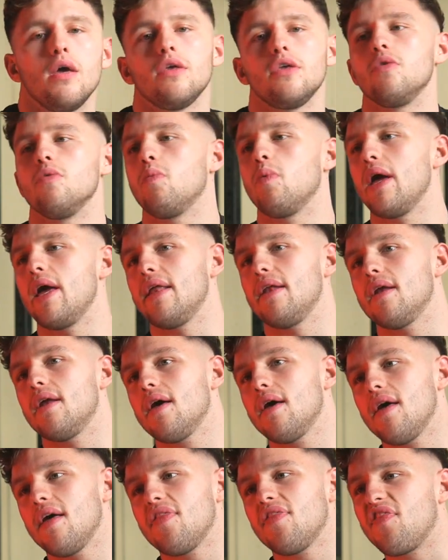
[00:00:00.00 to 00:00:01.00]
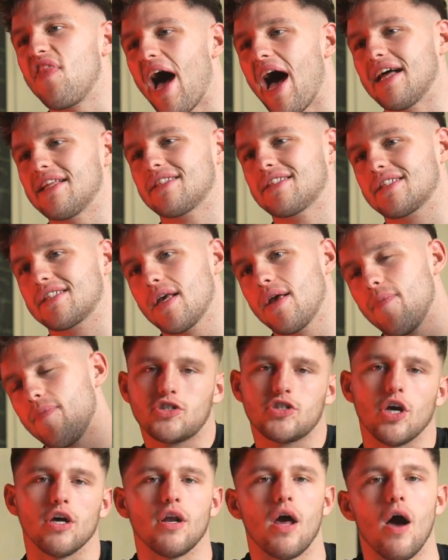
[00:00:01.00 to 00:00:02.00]
You win that,
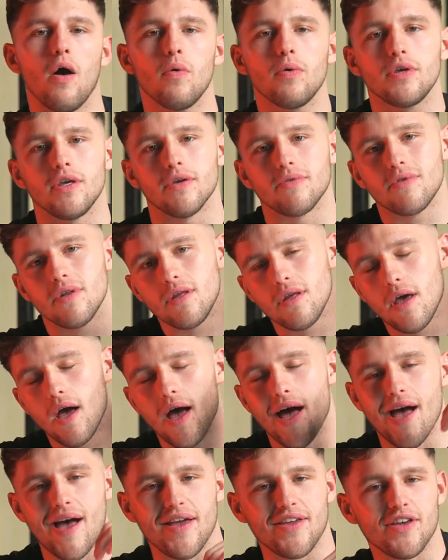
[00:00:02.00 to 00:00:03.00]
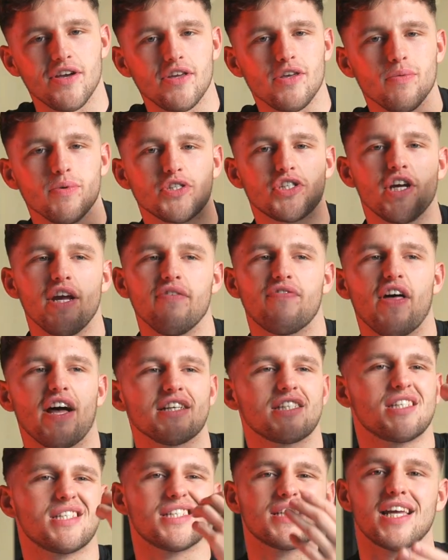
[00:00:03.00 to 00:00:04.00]
don't know, you achieve that
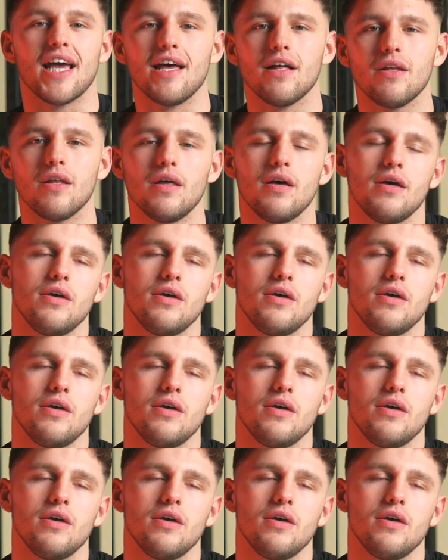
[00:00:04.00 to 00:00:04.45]
skill.